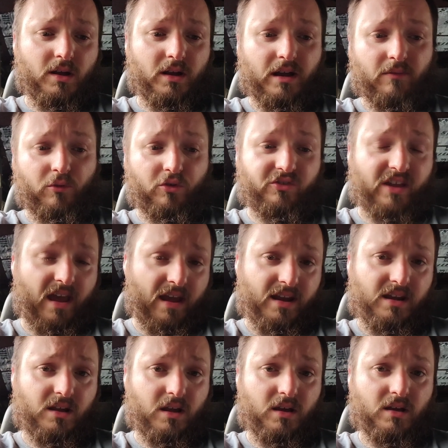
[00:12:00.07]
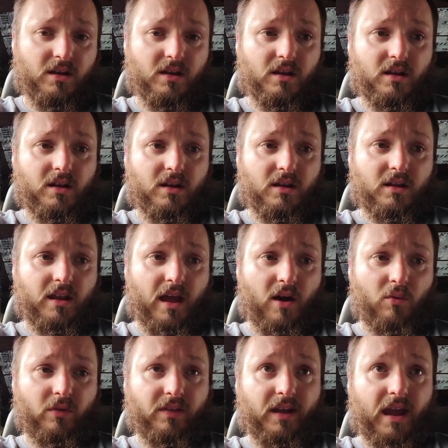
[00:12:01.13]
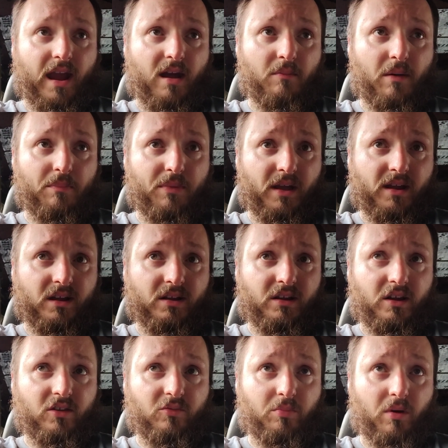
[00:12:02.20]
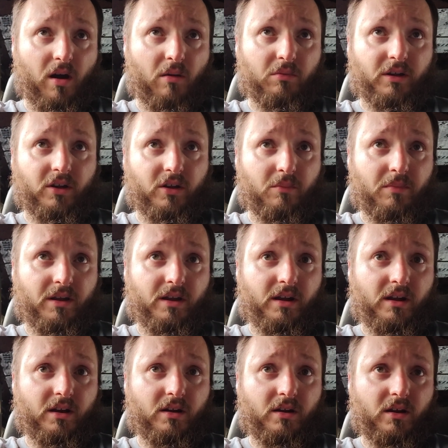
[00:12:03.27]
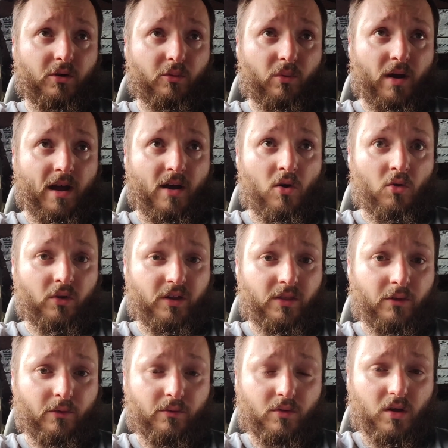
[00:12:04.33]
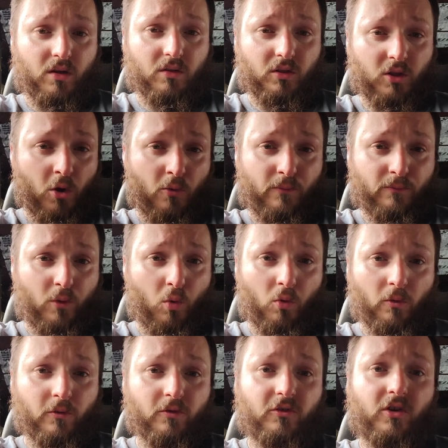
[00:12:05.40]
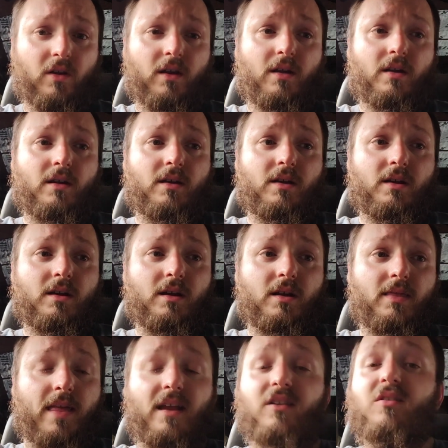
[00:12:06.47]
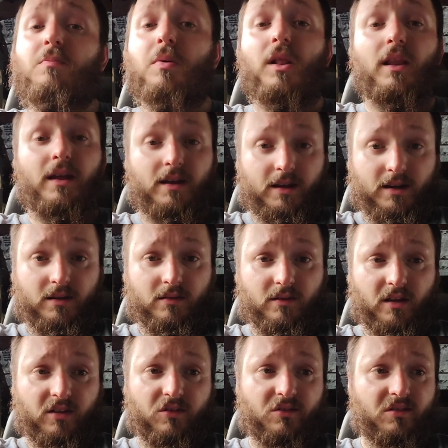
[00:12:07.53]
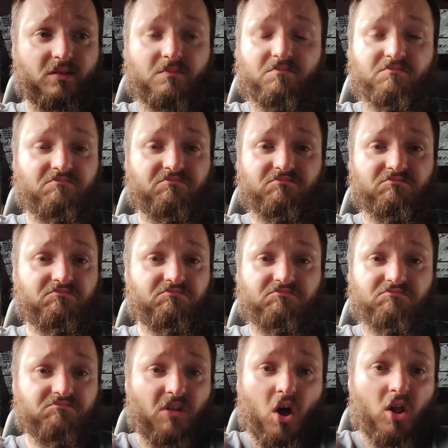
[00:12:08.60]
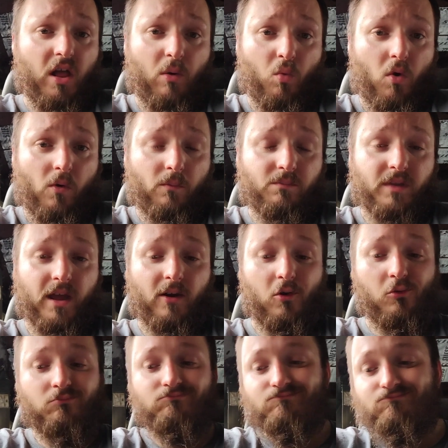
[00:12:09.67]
give or take. Now with a cam, I'm thinking it's probably going to be around in the low fours. That's plenty. That's all I want. Now,